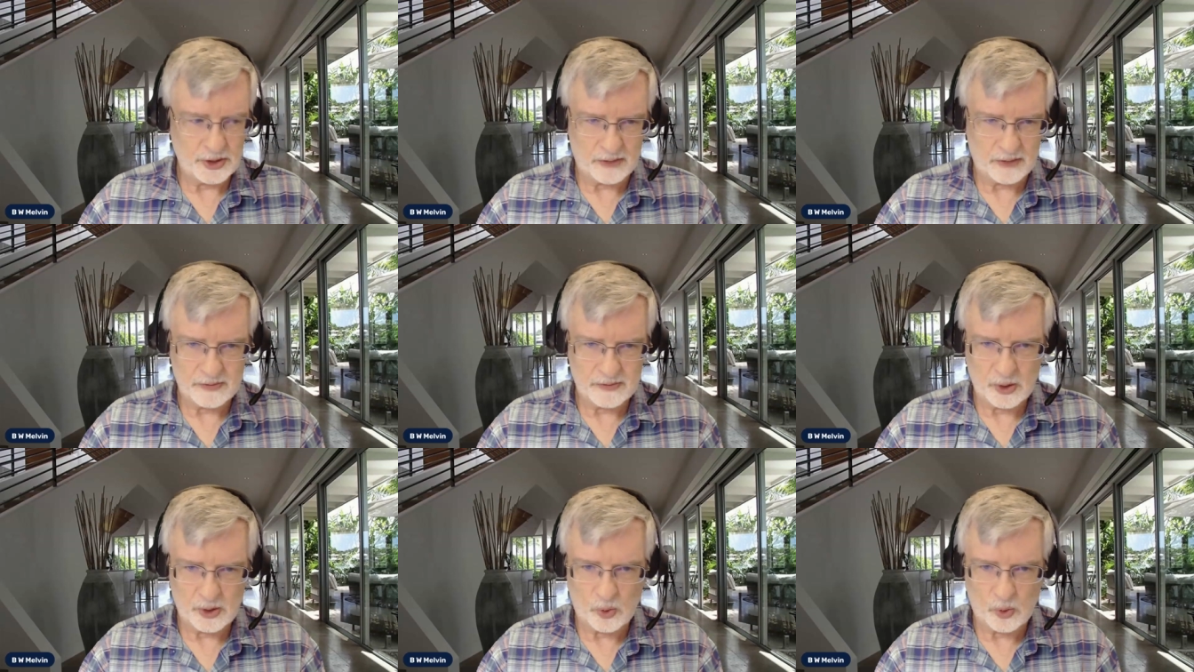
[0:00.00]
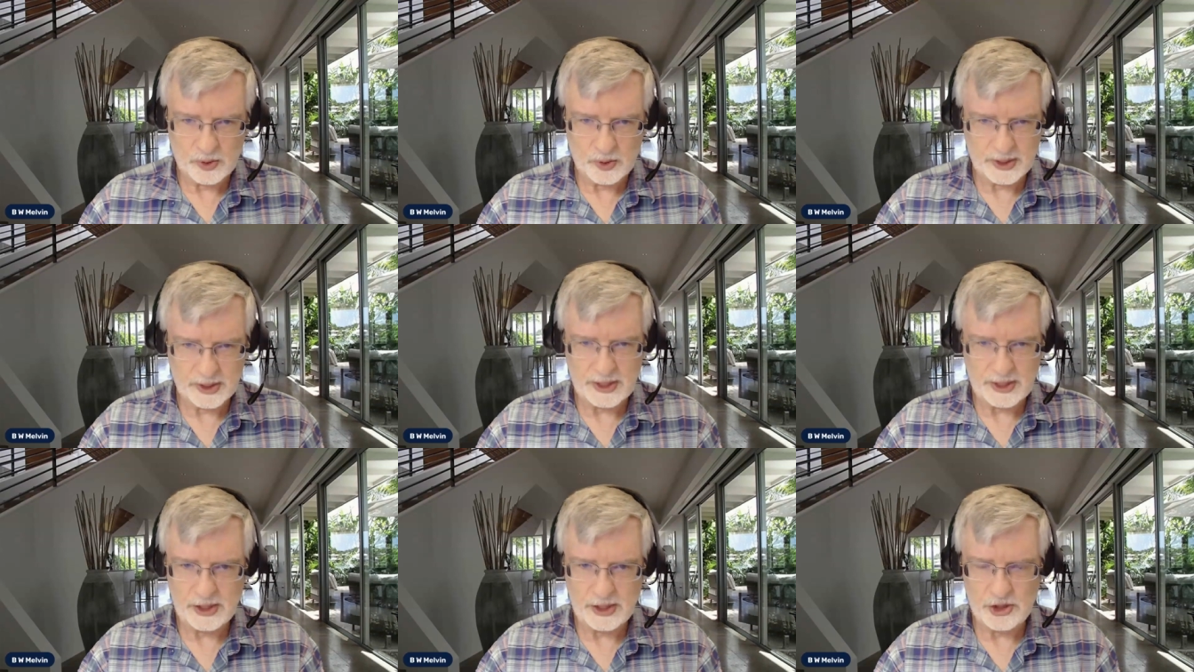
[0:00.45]
of the Old
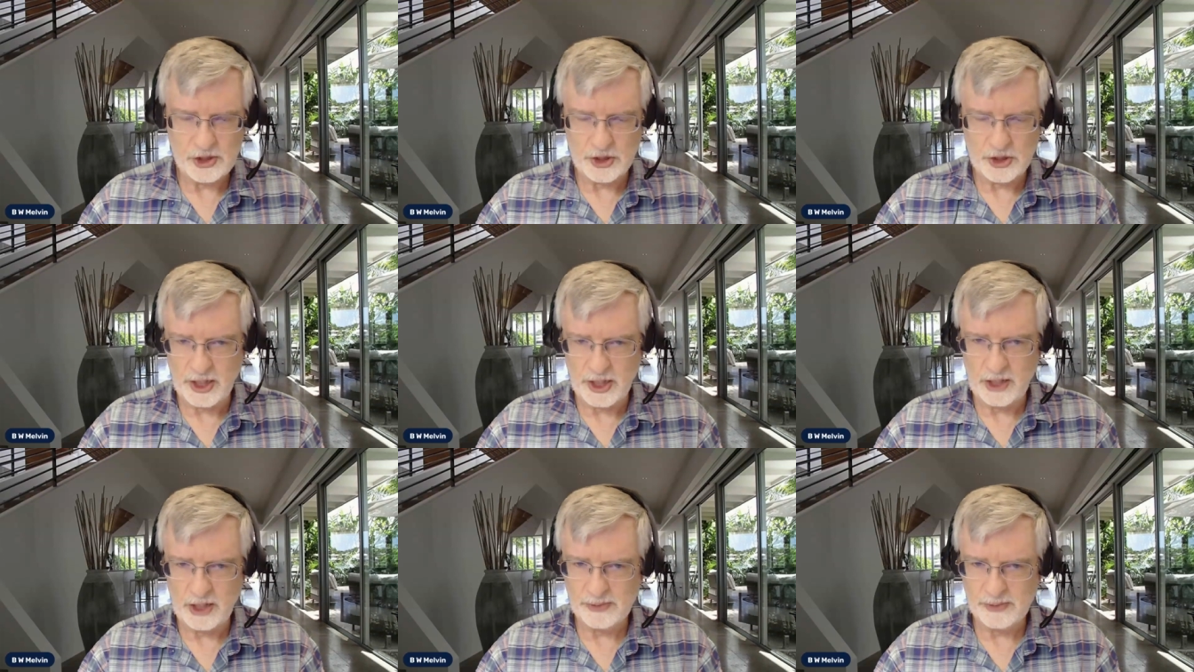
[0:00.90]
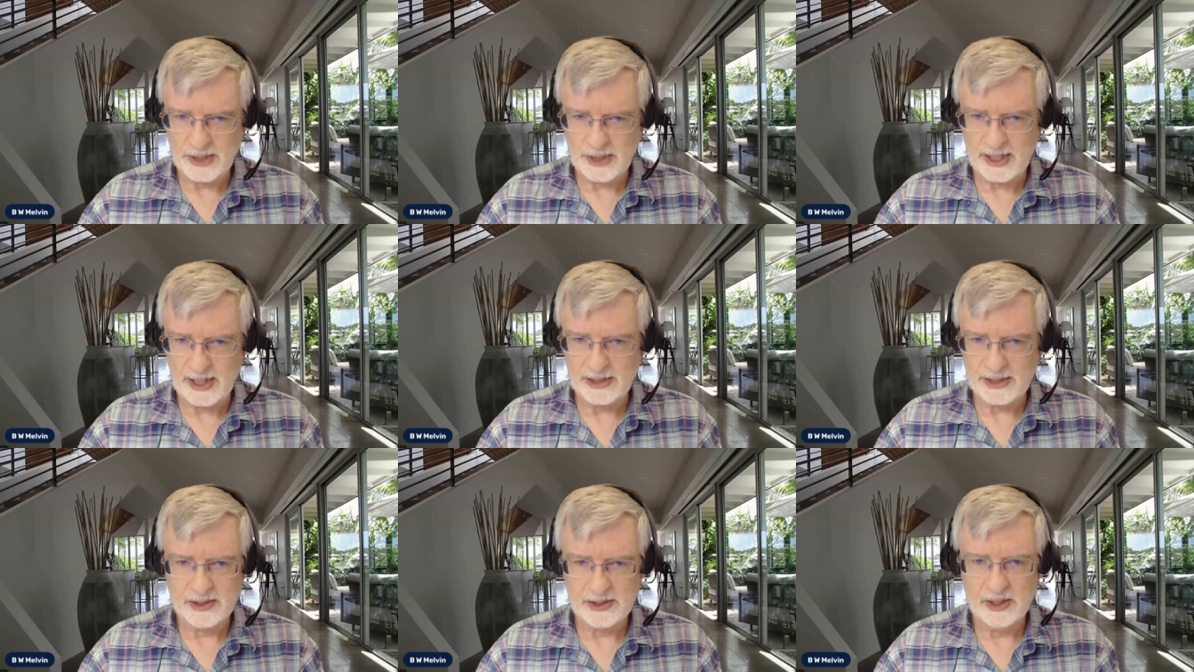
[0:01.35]
King James
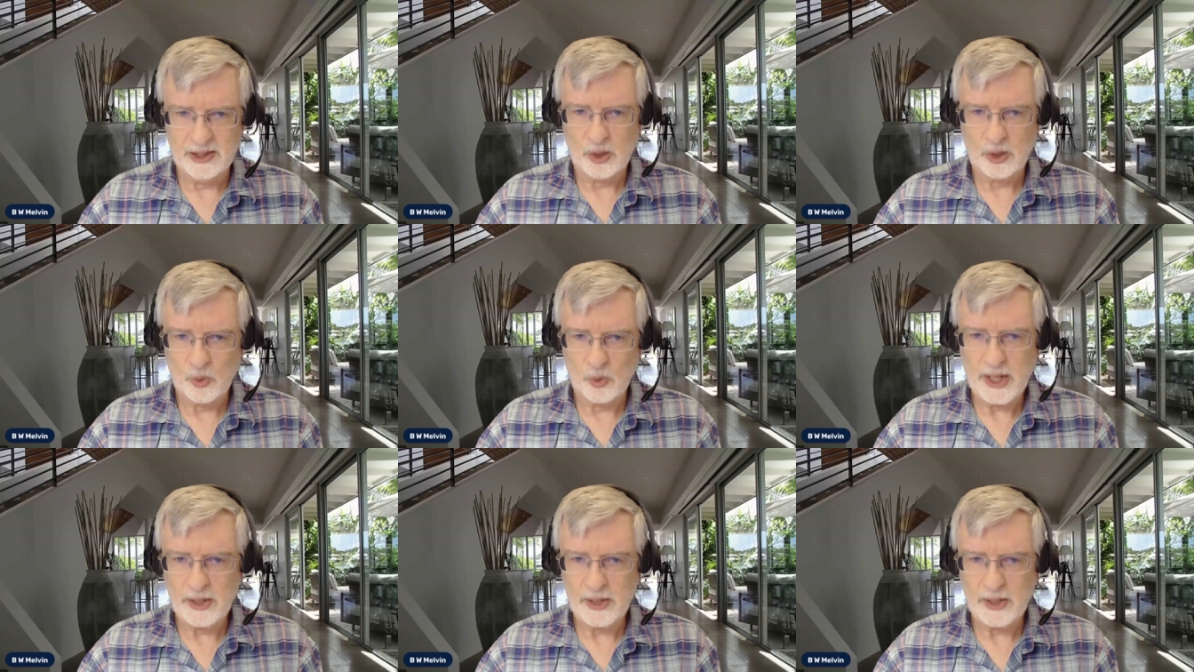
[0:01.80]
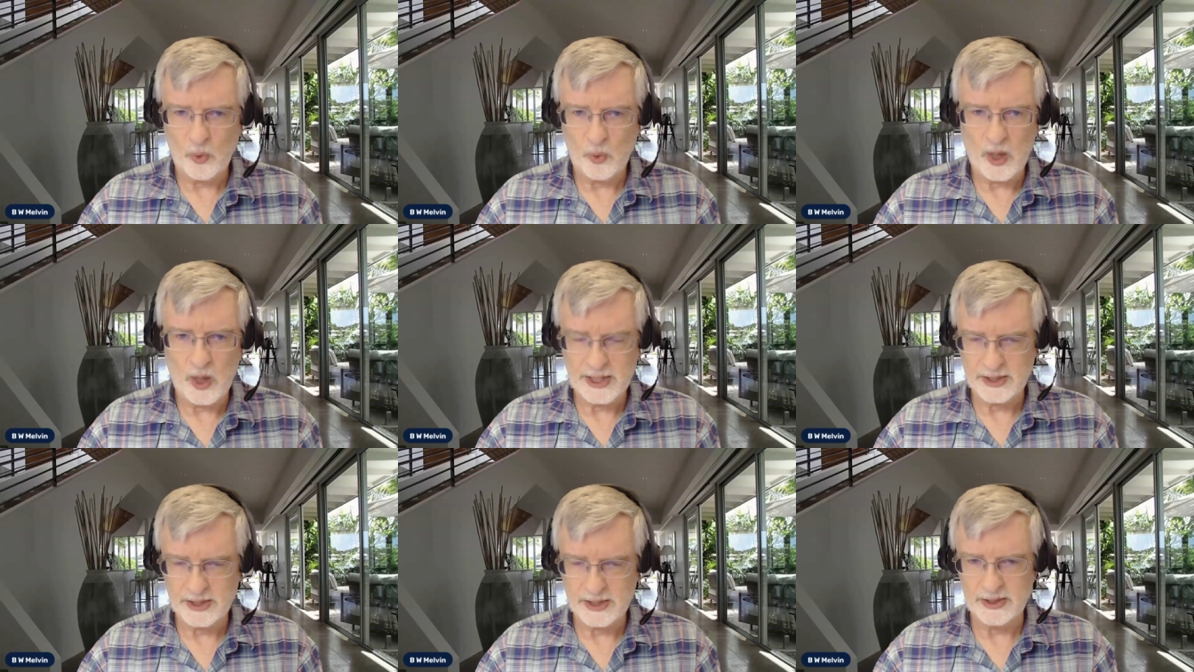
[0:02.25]
as right
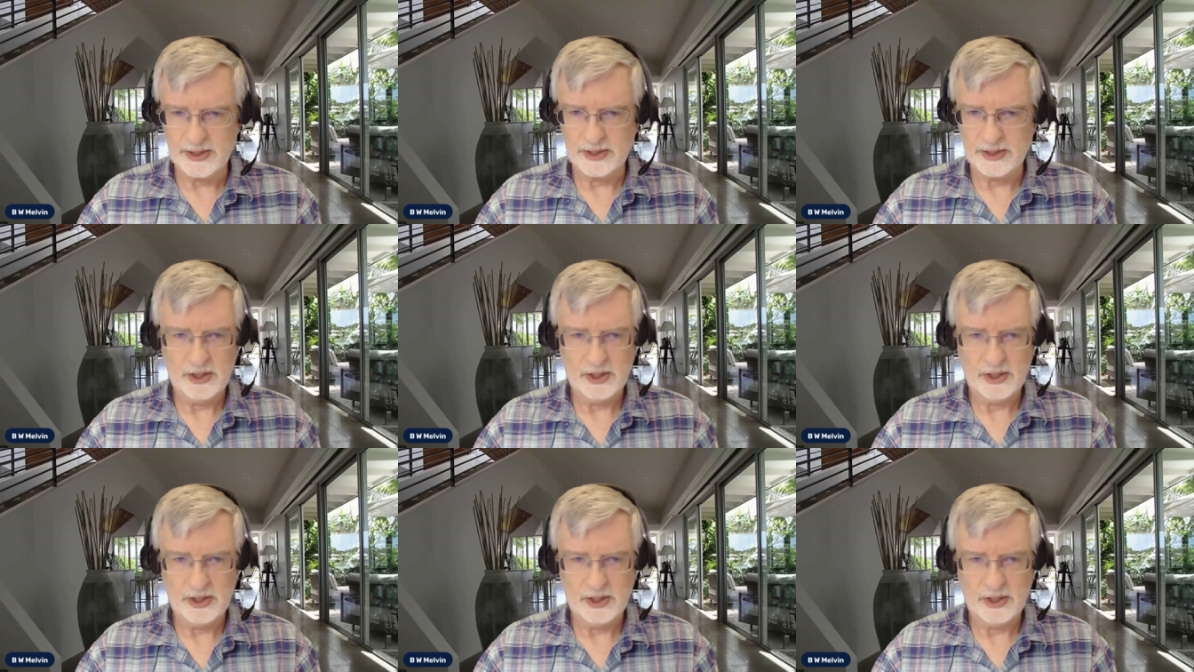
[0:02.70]
wiseness,